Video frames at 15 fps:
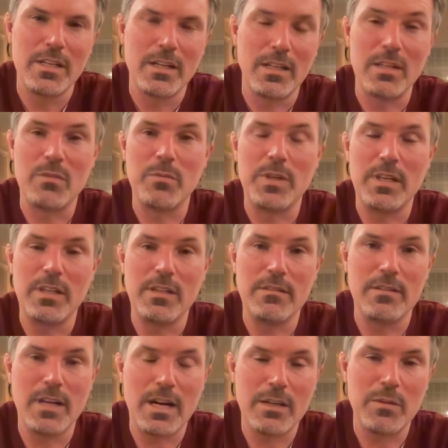I like reading these
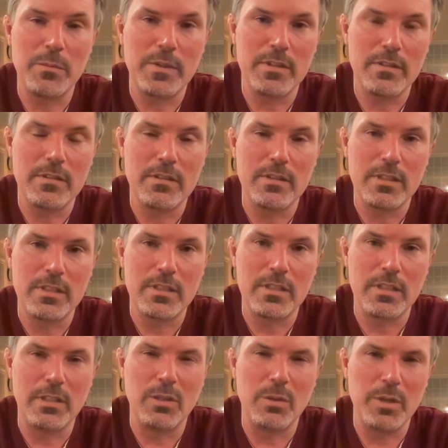documents
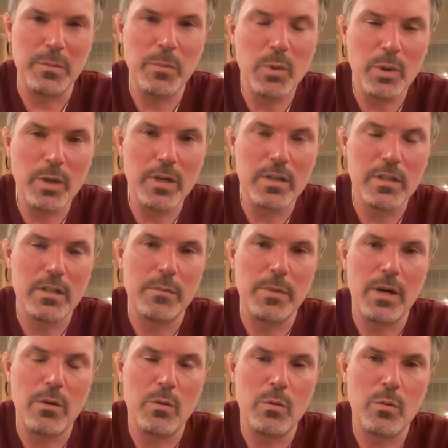and learning more
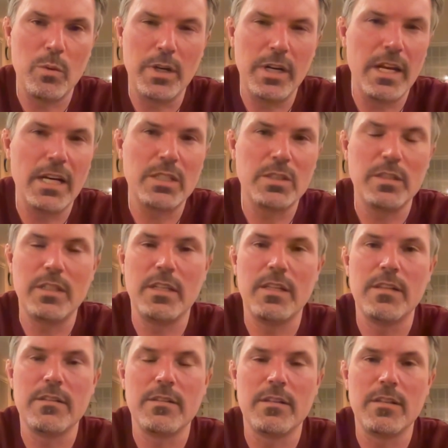about what it actually
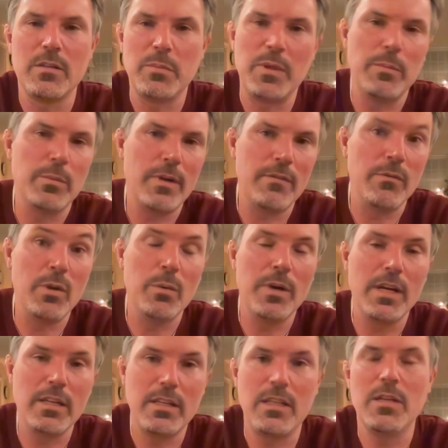is that these people have no
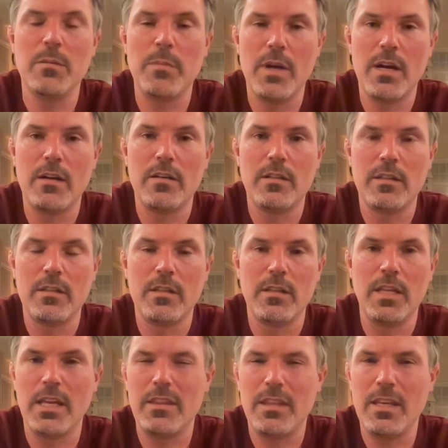idea about,
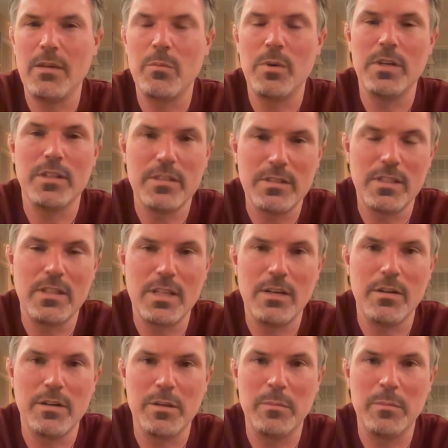yet they want to sit there and